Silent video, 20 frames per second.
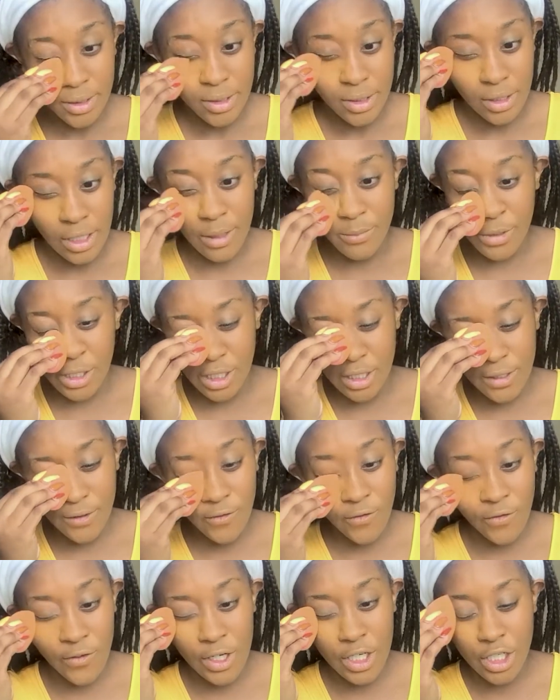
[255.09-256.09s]
So let me just
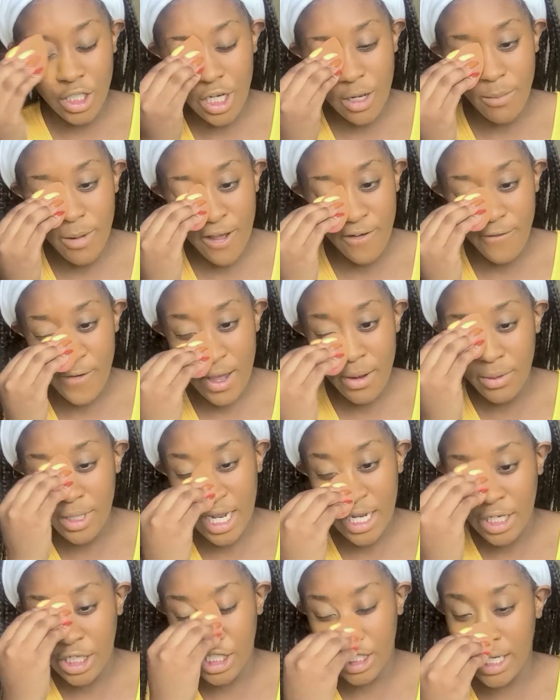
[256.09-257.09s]
finish up my
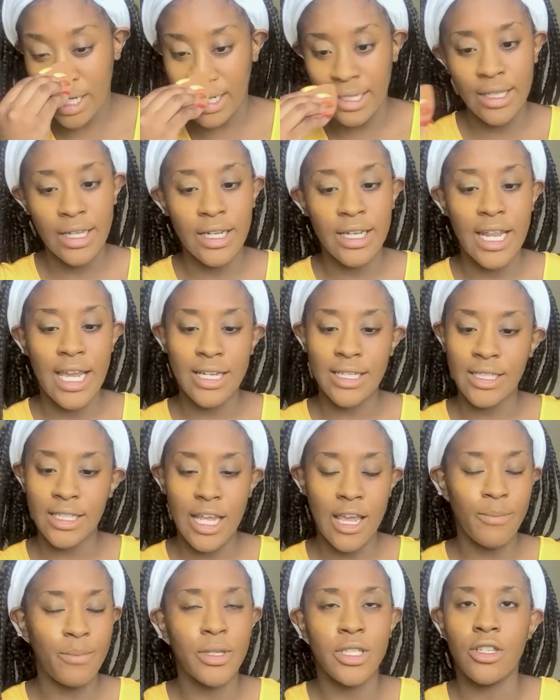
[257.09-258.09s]
foundation, and the next
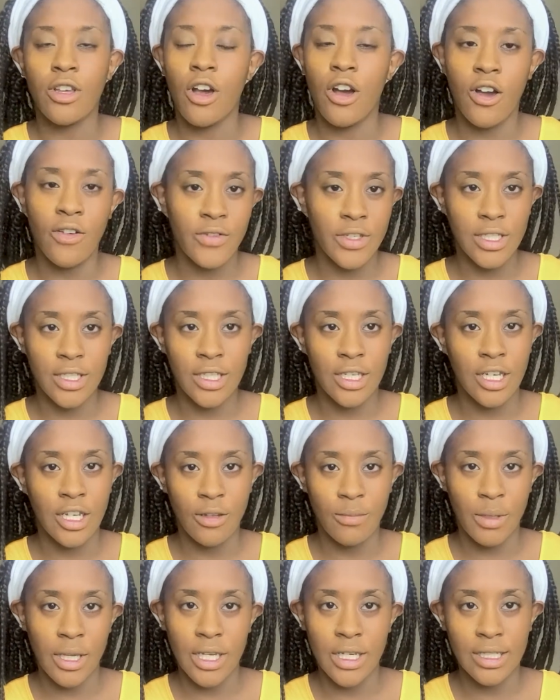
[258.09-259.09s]
step is obviously
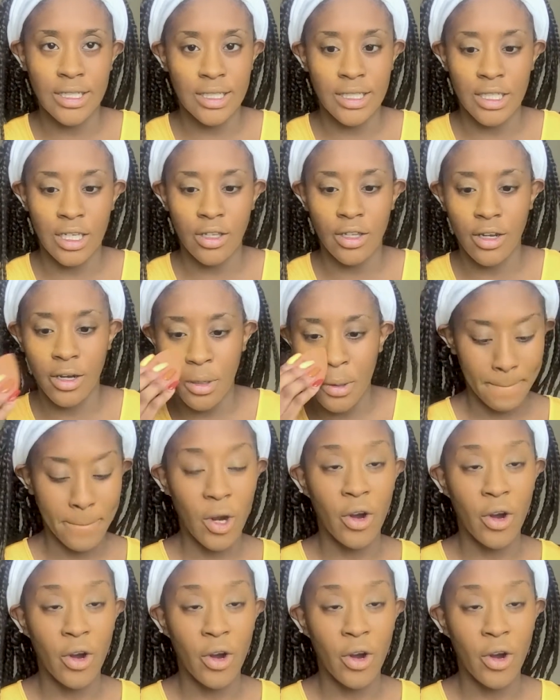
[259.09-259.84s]
gonna be concealer.